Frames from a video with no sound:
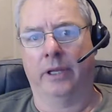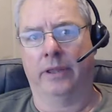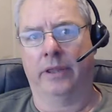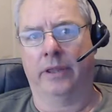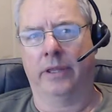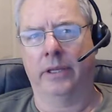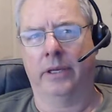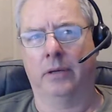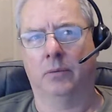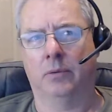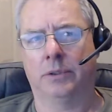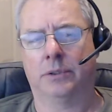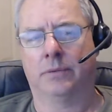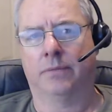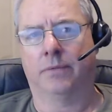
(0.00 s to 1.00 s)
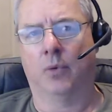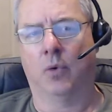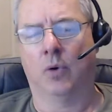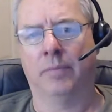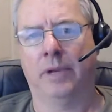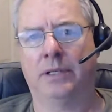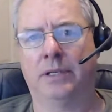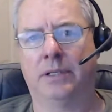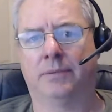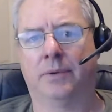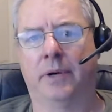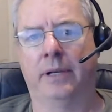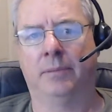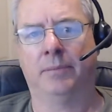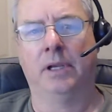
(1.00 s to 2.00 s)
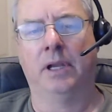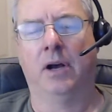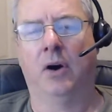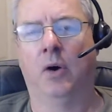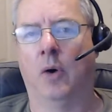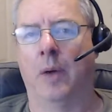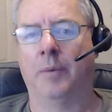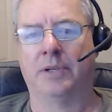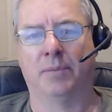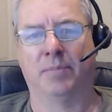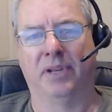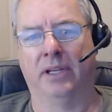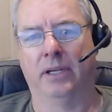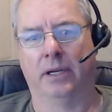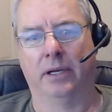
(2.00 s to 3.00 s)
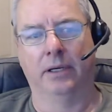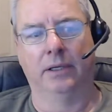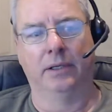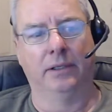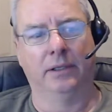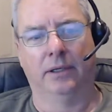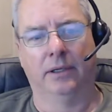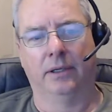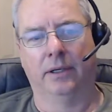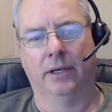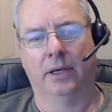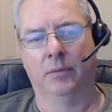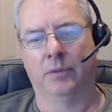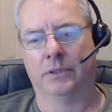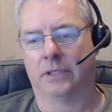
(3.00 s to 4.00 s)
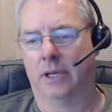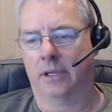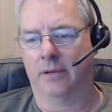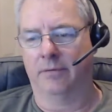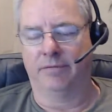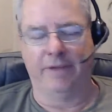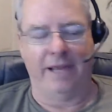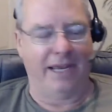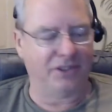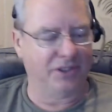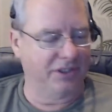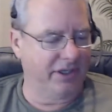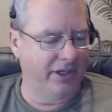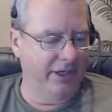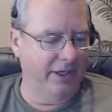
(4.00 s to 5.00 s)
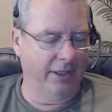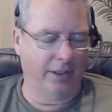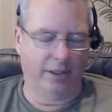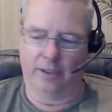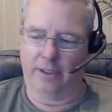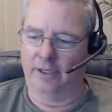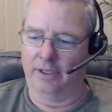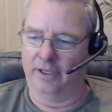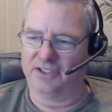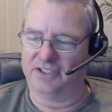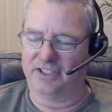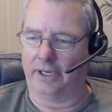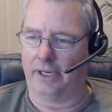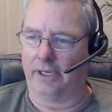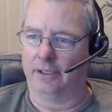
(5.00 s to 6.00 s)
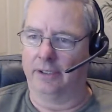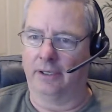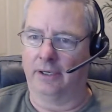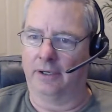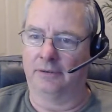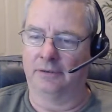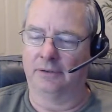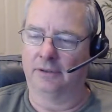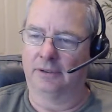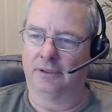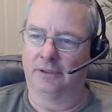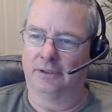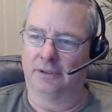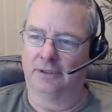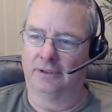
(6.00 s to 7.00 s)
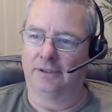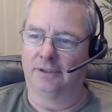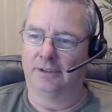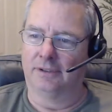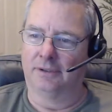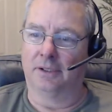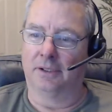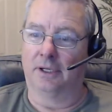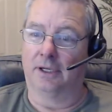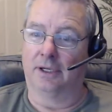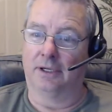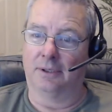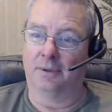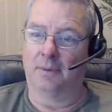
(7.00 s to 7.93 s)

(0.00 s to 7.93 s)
think it was 4 megs of RAM. Oh, I was a pig. It was like the fastest thing in the city. Oh yeah.